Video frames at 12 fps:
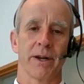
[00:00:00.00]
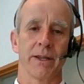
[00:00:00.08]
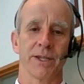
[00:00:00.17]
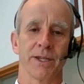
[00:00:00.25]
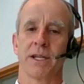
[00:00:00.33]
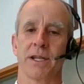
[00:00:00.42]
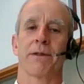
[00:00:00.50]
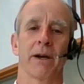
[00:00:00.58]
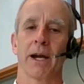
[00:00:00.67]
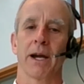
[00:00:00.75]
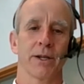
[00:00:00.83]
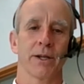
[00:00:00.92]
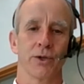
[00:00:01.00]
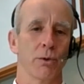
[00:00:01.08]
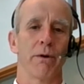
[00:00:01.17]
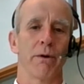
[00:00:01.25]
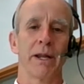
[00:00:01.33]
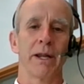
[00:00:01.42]
and there's nothing I can
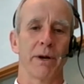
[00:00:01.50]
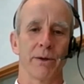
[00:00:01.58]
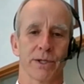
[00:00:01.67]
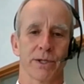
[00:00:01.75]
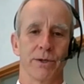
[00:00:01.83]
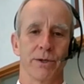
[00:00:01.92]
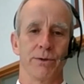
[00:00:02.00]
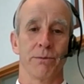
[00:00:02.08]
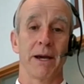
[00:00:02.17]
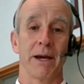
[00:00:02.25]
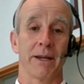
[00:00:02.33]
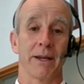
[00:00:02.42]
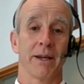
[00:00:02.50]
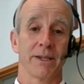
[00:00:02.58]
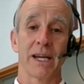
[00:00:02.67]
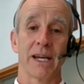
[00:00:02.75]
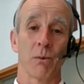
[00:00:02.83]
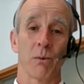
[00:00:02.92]
do or anybody else can do to
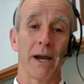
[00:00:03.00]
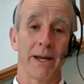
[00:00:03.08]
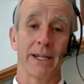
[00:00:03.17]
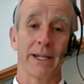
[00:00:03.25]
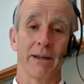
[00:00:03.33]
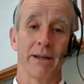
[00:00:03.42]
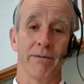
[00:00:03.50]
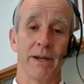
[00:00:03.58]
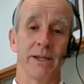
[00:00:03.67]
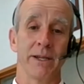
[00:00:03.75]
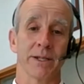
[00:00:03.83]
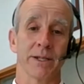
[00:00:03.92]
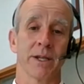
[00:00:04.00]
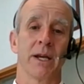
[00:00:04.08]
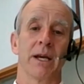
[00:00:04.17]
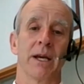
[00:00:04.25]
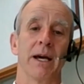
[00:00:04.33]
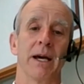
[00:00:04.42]
take away that inconvenience.
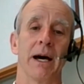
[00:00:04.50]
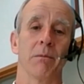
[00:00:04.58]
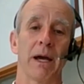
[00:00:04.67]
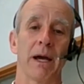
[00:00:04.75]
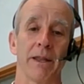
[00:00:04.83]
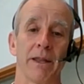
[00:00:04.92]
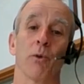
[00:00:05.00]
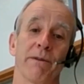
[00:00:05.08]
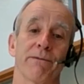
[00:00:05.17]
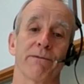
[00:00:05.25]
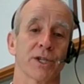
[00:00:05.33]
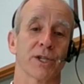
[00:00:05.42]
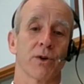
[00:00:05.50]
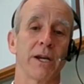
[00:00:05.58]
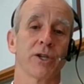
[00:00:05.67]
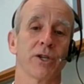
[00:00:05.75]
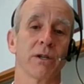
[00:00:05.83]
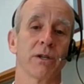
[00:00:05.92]
And there'll be
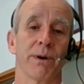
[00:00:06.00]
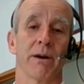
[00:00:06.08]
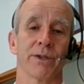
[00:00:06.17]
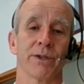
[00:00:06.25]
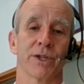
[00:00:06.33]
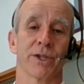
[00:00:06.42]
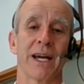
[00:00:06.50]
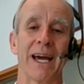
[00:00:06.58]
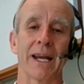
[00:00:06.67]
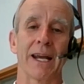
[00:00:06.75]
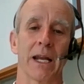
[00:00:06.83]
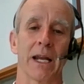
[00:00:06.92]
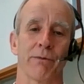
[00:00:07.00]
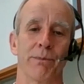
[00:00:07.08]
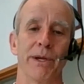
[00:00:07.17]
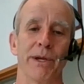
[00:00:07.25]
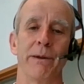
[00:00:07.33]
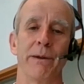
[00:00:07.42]
frustration, but I'll just say, at level
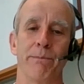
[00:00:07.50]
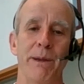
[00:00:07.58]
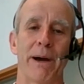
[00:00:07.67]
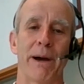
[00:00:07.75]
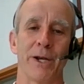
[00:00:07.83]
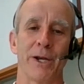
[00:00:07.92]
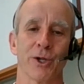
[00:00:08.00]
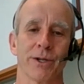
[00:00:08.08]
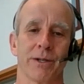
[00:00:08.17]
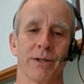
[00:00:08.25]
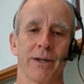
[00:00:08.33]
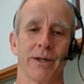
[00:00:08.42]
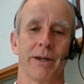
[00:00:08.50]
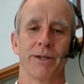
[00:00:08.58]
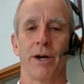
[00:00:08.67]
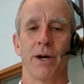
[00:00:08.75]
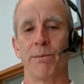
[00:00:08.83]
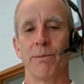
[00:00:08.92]
B, be patient.
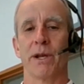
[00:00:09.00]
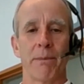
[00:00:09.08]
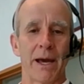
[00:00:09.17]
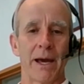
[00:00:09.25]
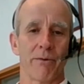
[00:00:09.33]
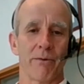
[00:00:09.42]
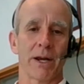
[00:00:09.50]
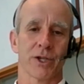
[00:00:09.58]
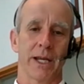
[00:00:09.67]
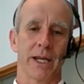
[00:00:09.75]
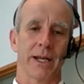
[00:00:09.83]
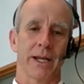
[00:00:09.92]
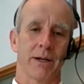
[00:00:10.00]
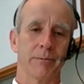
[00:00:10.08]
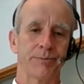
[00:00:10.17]
Don't be in a mad rush to get